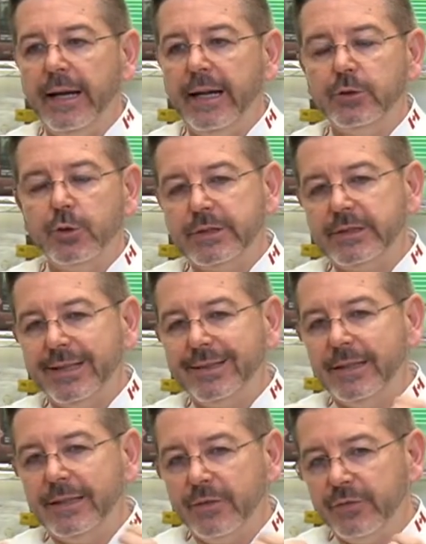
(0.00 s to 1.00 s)

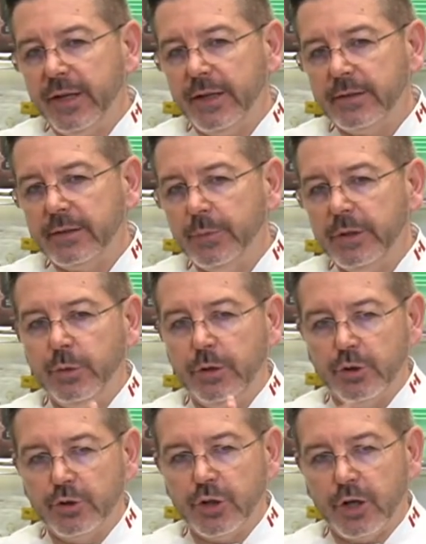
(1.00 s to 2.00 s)
electrostatic effect between
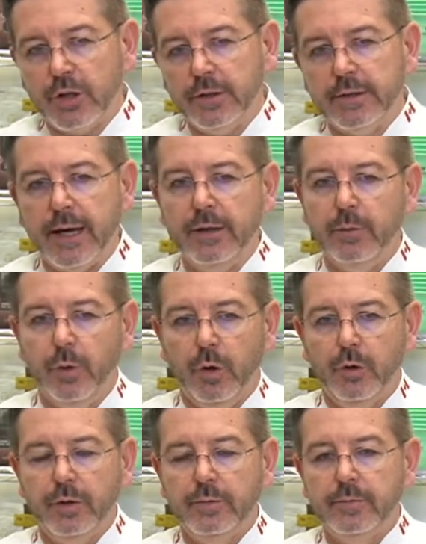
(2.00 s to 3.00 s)
the chocolate and the
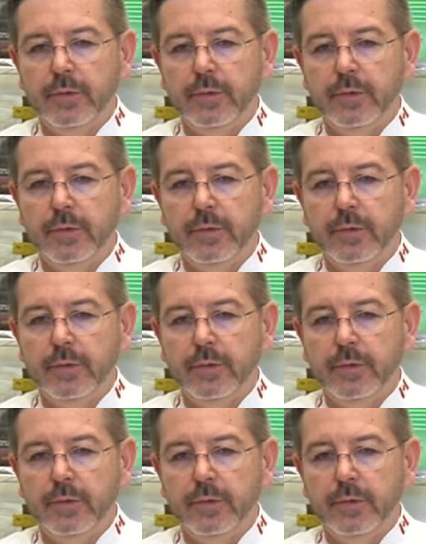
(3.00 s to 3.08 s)
mold.